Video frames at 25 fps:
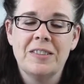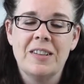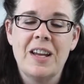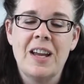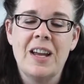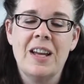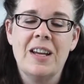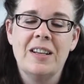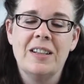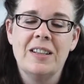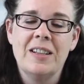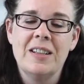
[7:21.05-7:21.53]

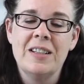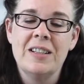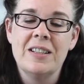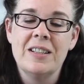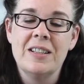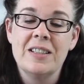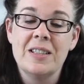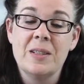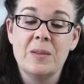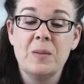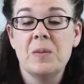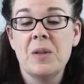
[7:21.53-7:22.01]
And
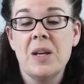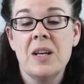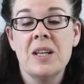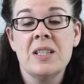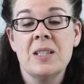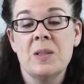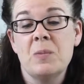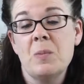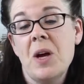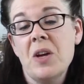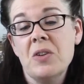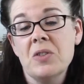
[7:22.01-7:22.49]
it
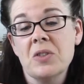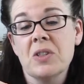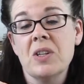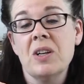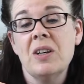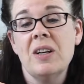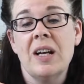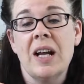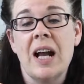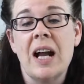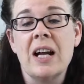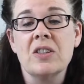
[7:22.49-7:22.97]
smells
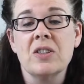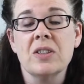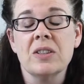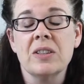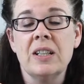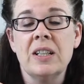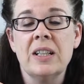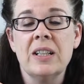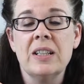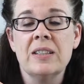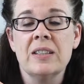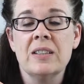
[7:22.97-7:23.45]
good,
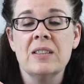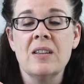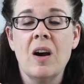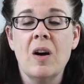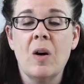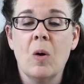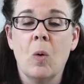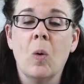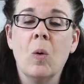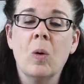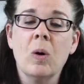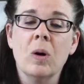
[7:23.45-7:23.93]
actually. It's
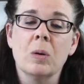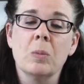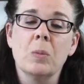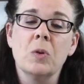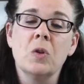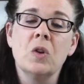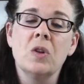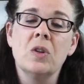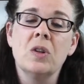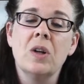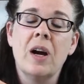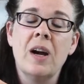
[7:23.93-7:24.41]
not
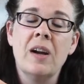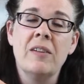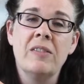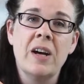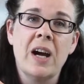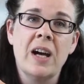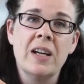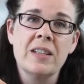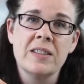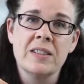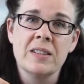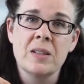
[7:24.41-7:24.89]
horrible. I've
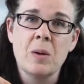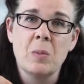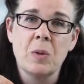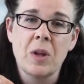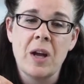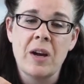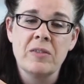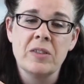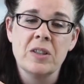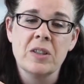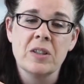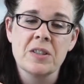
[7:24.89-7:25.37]
had some
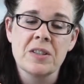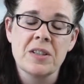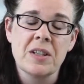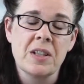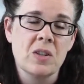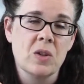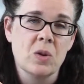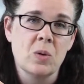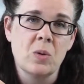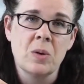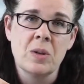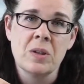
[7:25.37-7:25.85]
lavender
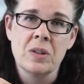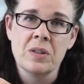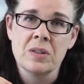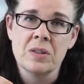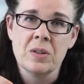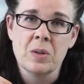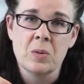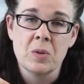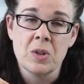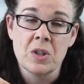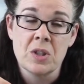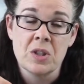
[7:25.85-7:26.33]
essential oils
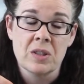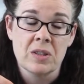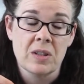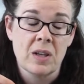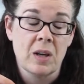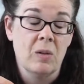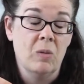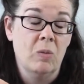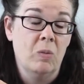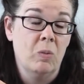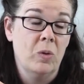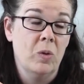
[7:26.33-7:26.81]
that were just
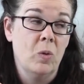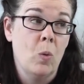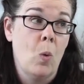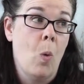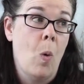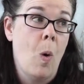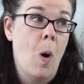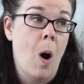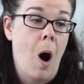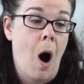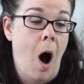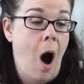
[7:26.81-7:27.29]
like,
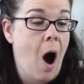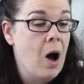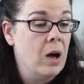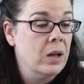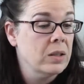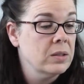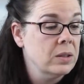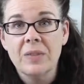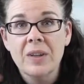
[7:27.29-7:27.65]
whoa.